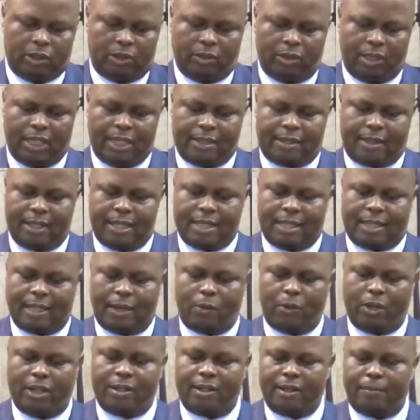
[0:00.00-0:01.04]
So they sent
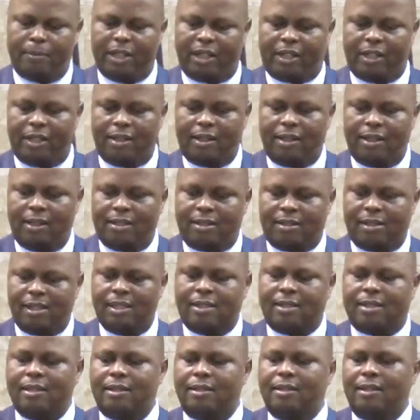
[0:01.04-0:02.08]
away Rebecca, their
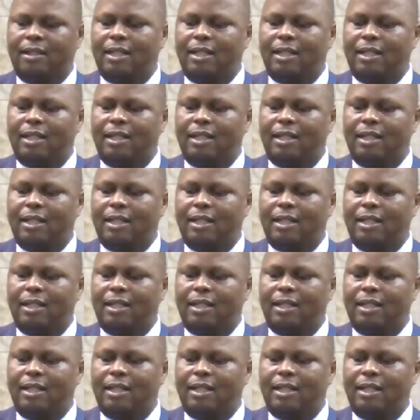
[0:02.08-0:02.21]
sister,